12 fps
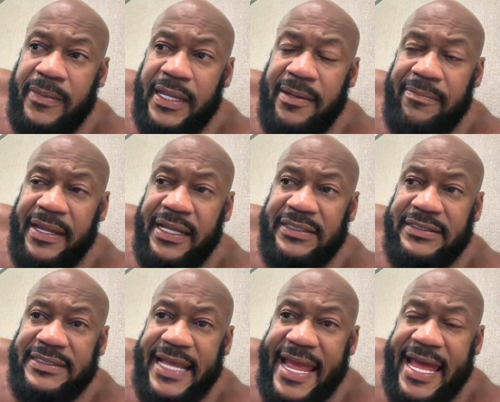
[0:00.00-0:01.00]
inmate
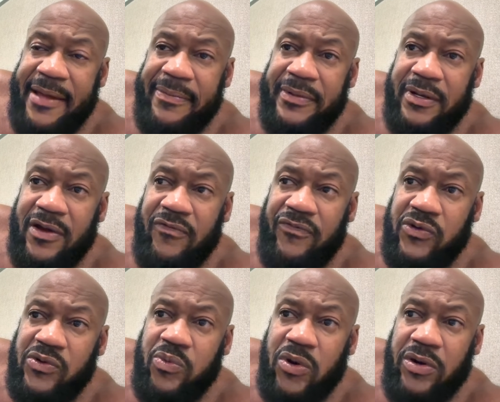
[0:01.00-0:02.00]
stabbed a
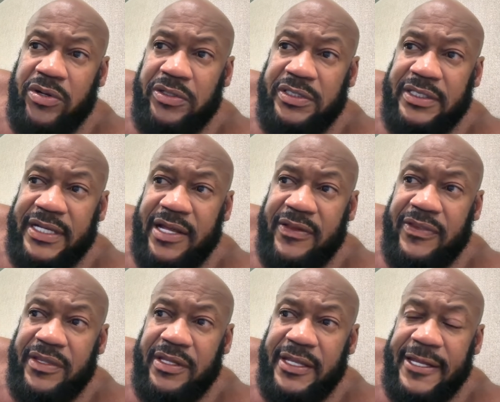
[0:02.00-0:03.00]
food worker to
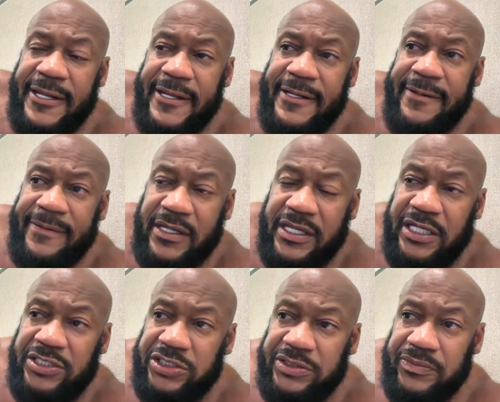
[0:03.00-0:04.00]
death in the
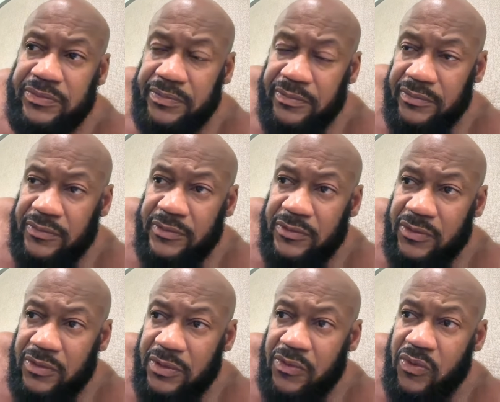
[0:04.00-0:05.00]
kitchen
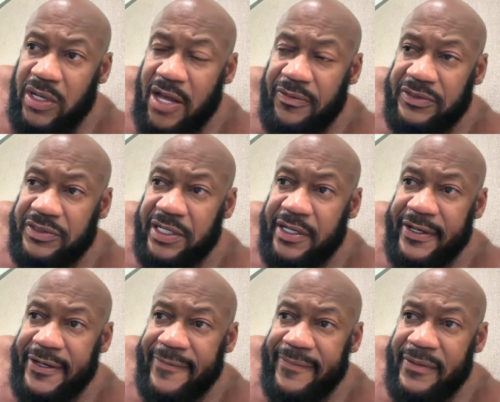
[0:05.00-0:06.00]
when I was
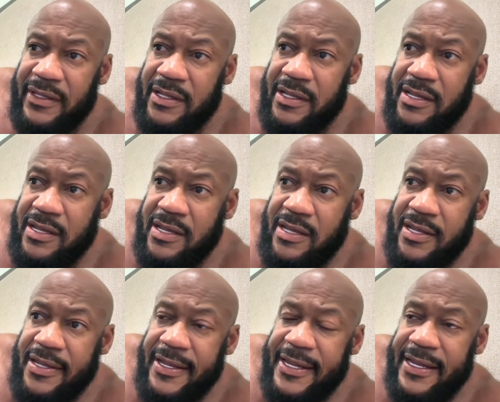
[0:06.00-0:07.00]
there.
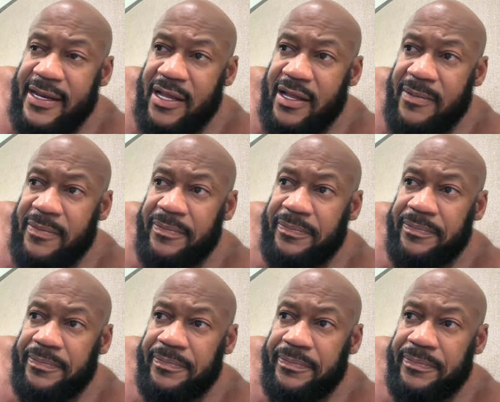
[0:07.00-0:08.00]
And um,
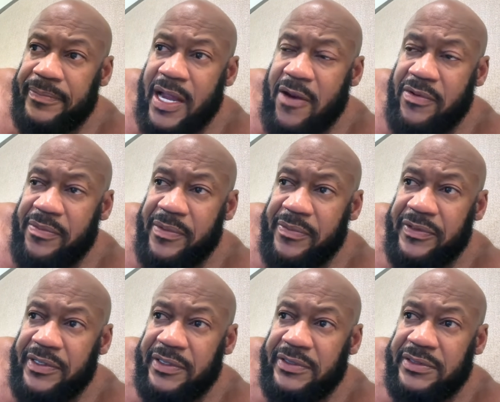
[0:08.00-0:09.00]
I remember
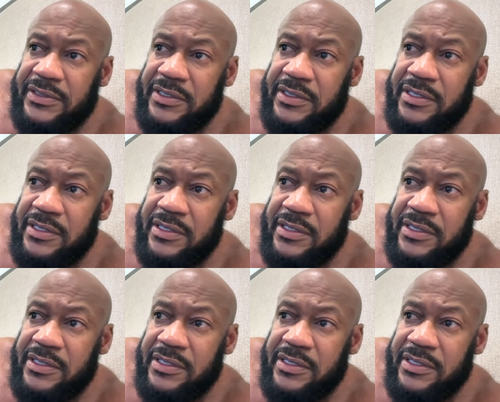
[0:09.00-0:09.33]
this